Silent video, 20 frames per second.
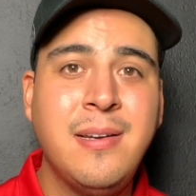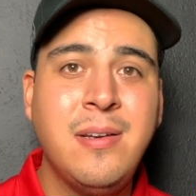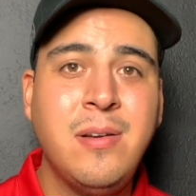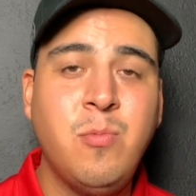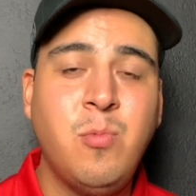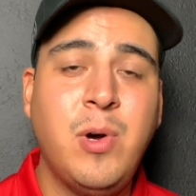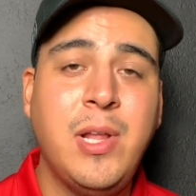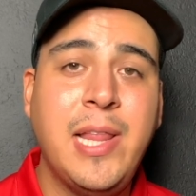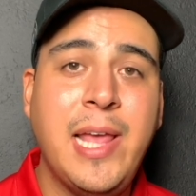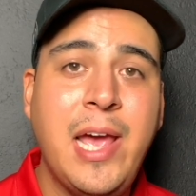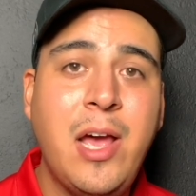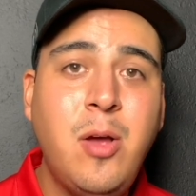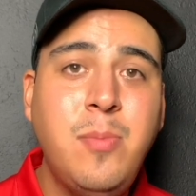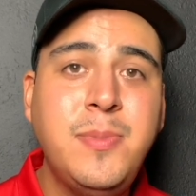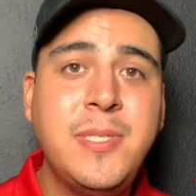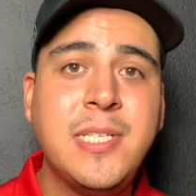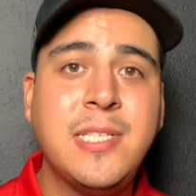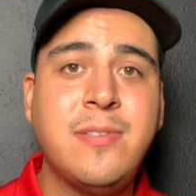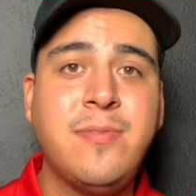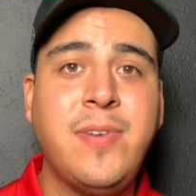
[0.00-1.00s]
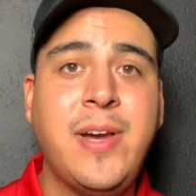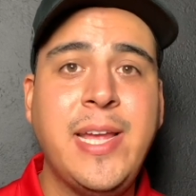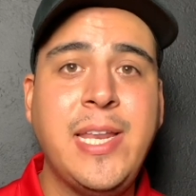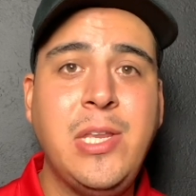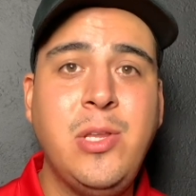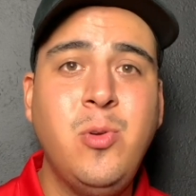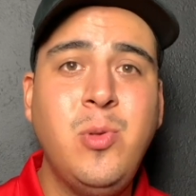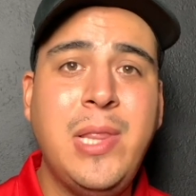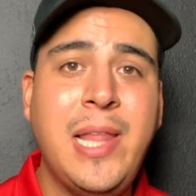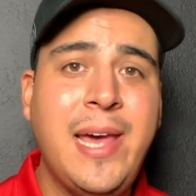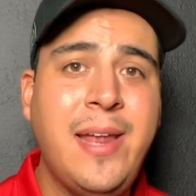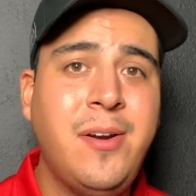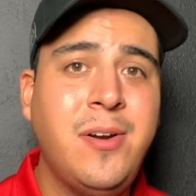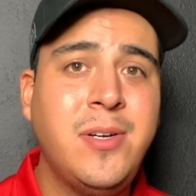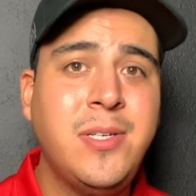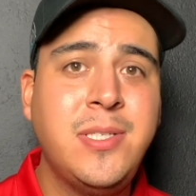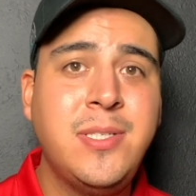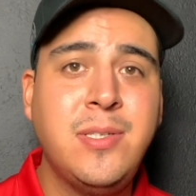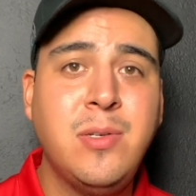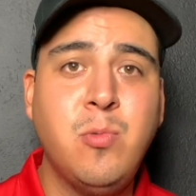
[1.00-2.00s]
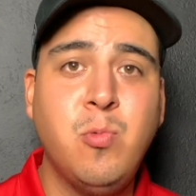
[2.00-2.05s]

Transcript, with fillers: Well, it helps us find new letters,